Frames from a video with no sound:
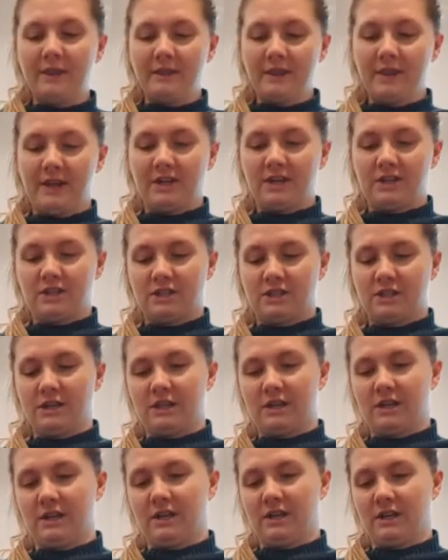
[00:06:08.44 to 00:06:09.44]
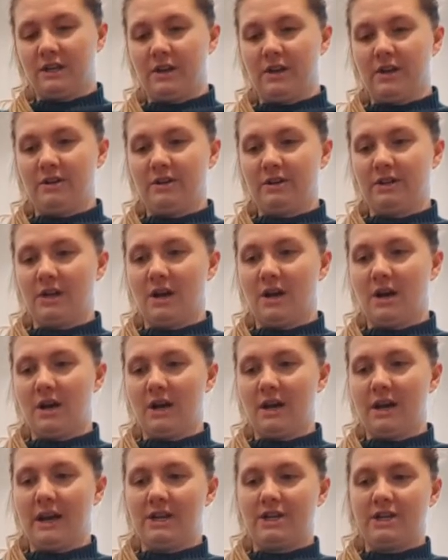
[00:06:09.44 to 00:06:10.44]
thing just to note, I
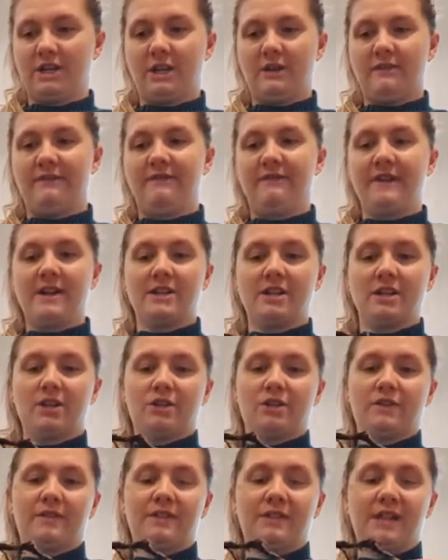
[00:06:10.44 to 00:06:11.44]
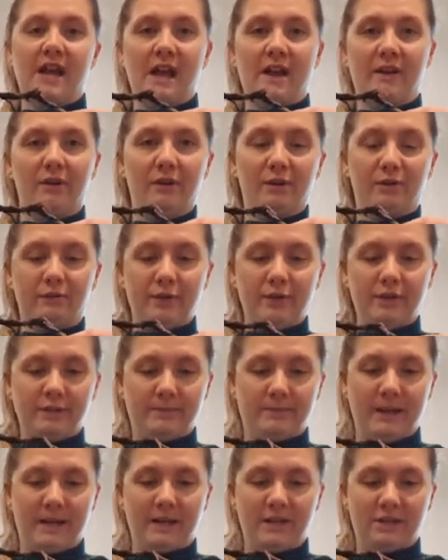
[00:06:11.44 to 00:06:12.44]
actually fed a lot of his aerial roots
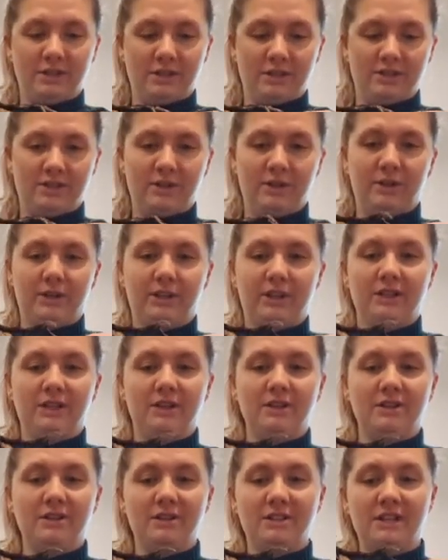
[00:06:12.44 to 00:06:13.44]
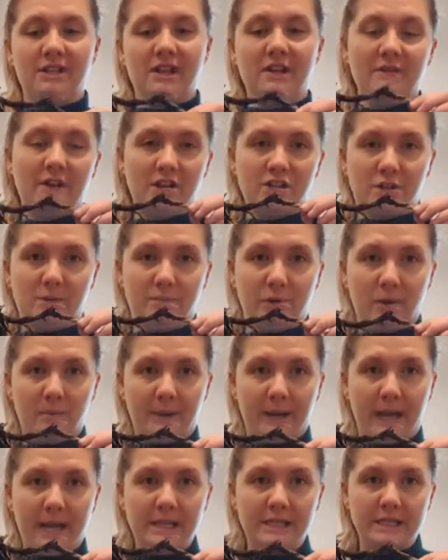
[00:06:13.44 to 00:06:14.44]
back into the soil, and you can see they've actually
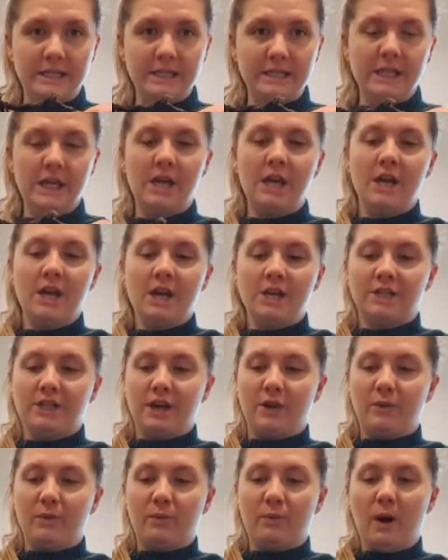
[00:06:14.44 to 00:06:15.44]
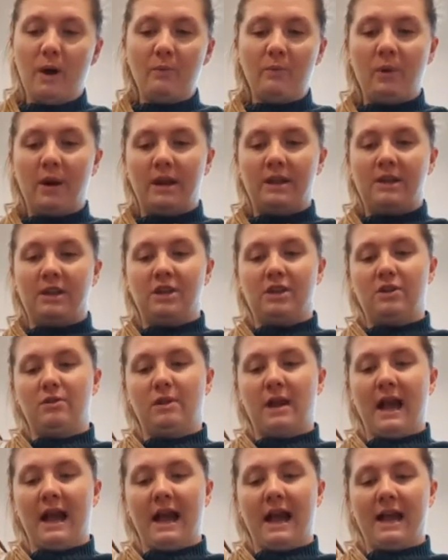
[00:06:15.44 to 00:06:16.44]
propagated. So one way that you
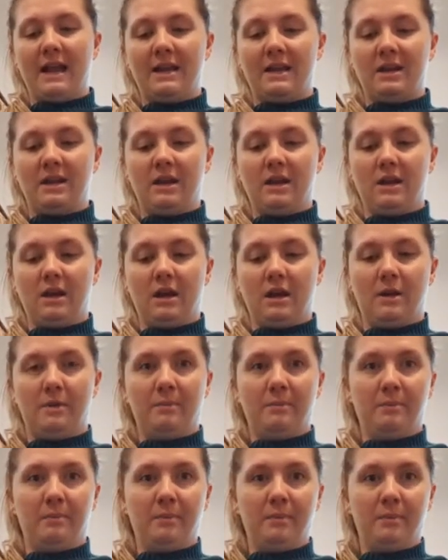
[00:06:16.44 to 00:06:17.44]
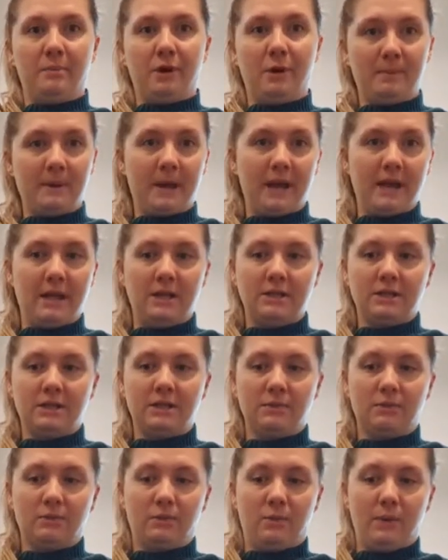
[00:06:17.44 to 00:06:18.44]
can propagate
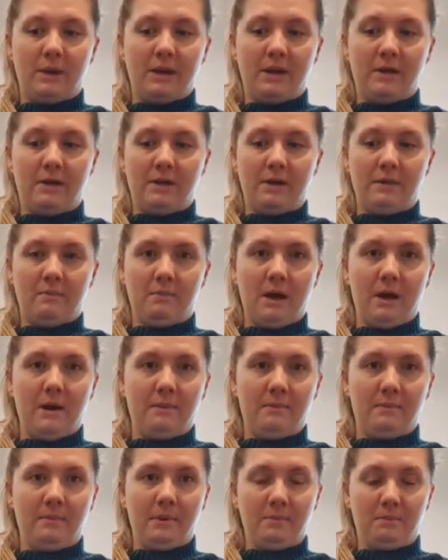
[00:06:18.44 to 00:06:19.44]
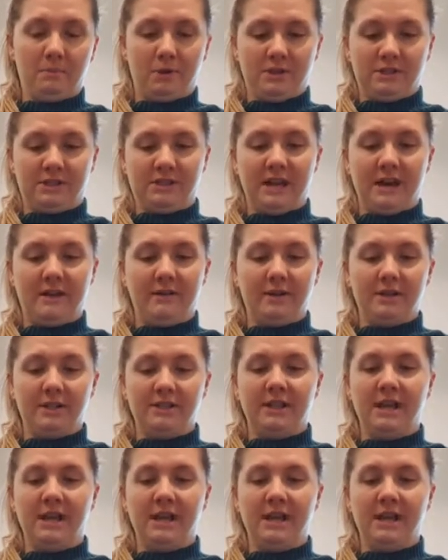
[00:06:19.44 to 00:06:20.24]
with monsteras